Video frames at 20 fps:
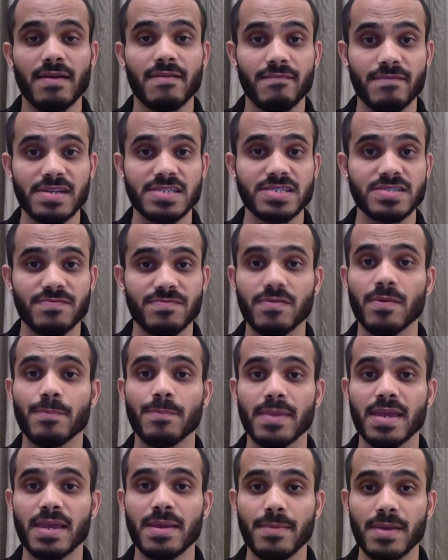which for
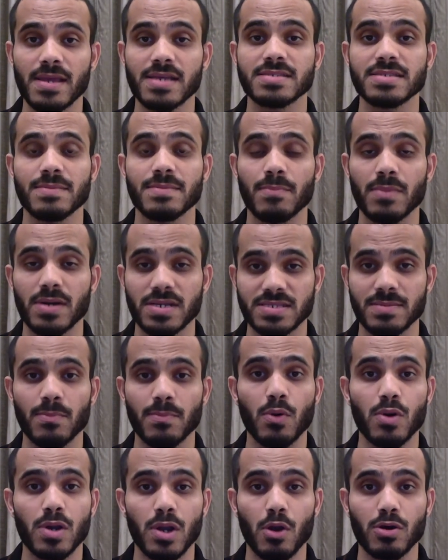me is a
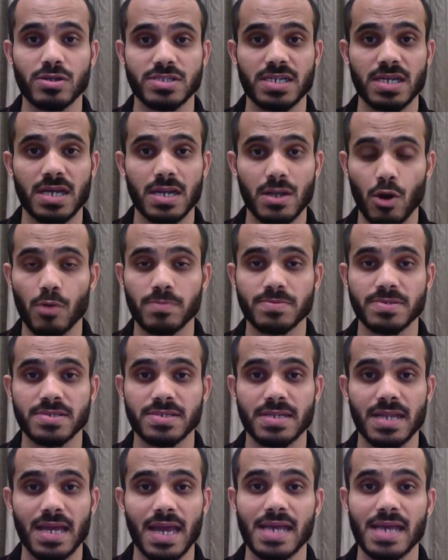more logical option,